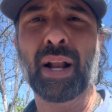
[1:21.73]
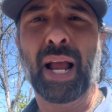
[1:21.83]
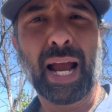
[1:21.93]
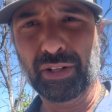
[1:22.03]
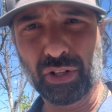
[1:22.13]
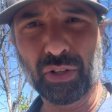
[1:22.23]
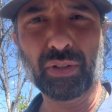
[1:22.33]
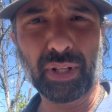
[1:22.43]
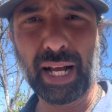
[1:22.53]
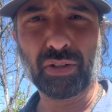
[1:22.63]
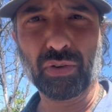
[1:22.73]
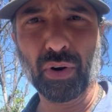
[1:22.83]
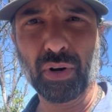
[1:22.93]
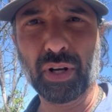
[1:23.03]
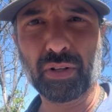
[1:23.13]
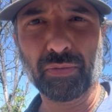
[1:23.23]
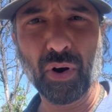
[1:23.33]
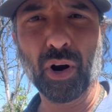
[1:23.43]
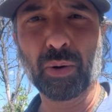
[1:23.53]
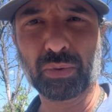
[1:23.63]
and using that to turn into
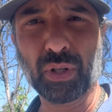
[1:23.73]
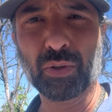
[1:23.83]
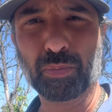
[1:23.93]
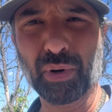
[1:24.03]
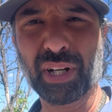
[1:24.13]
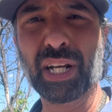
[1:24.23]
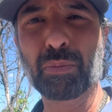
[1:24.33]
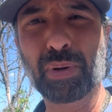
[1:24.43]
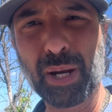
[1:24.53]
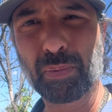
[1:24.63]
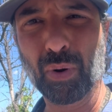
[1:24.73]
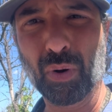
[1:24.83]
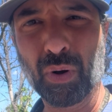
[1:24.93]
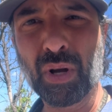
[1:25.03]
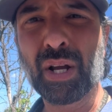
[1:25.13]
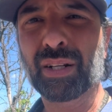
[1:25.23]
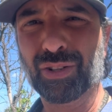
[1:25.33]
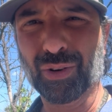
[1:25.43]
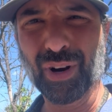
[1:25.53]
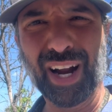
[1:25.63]
farms. So it's bringing people
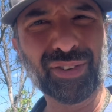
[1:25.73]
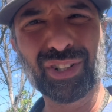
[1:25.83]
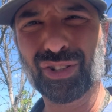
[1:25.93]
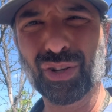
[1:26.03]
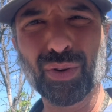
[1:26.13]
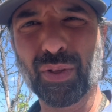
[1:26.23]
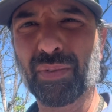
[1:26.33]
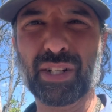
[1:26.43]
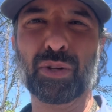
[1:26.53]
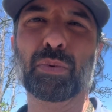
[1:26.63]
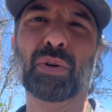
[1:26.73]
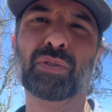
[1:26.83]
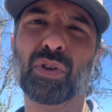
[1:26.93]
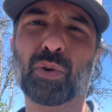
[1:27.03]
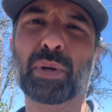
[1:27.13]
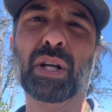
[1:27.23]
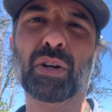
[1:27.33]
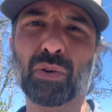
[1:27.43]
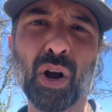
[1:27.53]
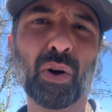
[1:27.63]
directly to the vegetables that are being
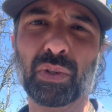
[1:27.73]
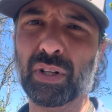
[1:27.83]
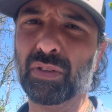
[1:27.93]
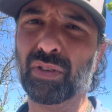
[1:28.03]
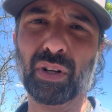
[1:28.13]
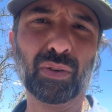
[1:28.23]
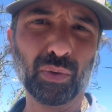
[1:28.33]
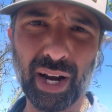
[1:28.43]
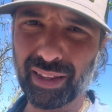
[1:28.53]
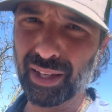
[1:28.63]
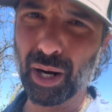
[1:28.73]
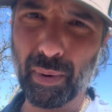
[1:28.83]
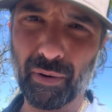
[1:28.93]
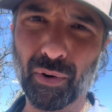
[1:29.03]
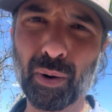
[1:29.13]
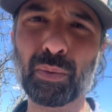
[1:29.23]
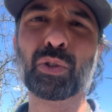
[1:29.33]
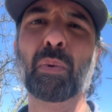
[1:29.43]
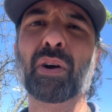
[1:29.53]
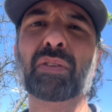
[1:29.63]
grown, because the great thing about
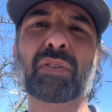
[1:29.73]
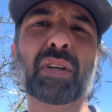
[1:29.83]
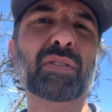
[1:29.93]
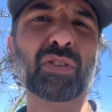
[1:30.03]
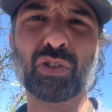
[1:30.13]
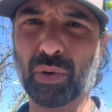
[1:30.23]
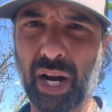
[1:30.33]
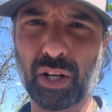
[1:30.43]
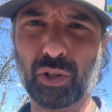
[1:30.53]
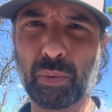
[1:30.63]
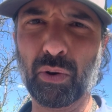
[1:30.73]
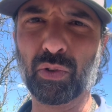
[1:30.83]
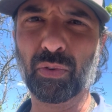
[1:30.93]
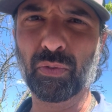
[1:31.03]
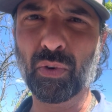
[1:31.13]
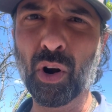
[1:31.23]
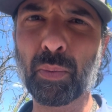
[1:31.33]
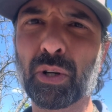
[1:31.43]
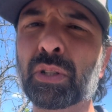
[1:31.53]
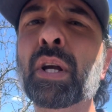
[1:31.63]
farmers markets is it's great exposure for
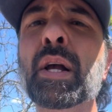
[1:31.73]
farmers,